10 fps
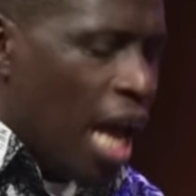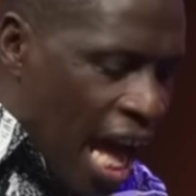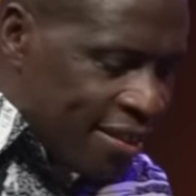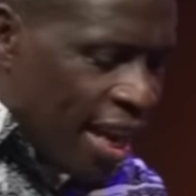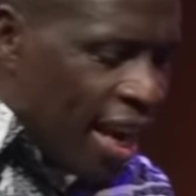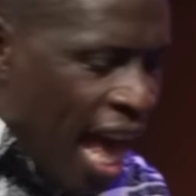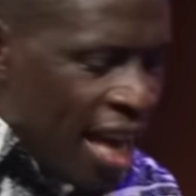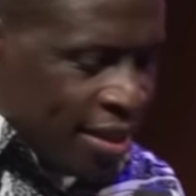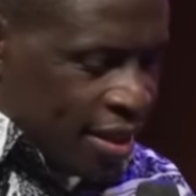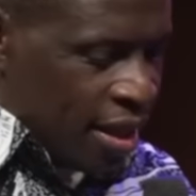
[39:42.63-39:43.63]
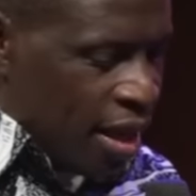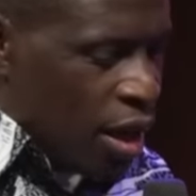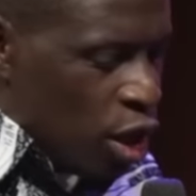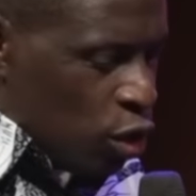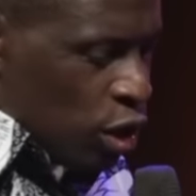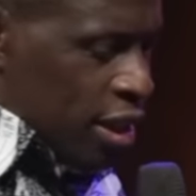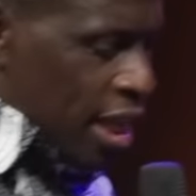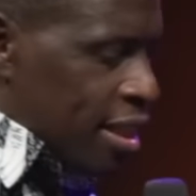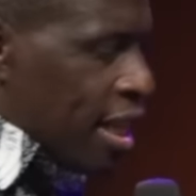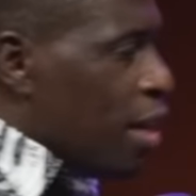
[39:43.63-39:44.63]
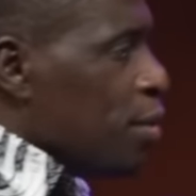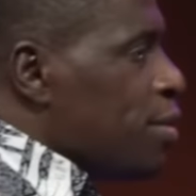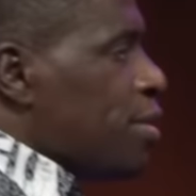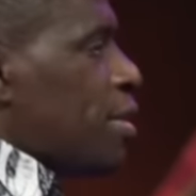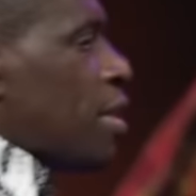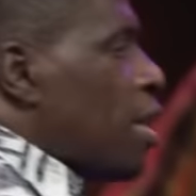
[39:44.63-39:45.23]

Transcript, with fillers: as a light to the Gentiles.